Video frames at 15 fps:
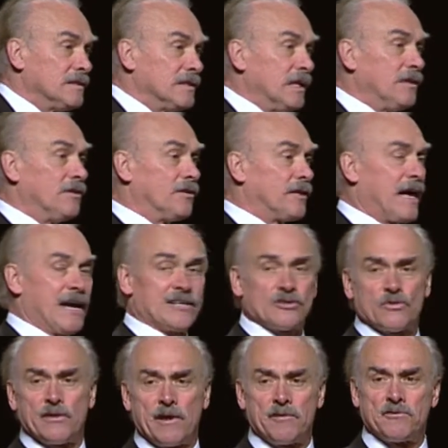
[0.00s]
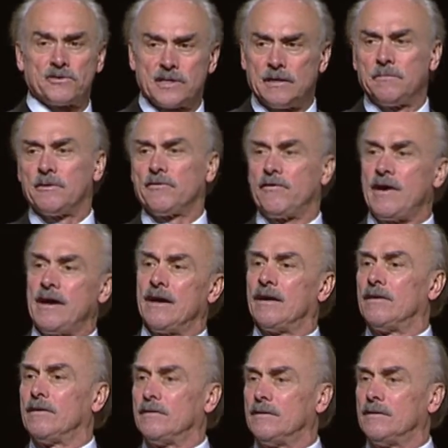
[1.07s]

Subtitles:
in their task when others seem to fail?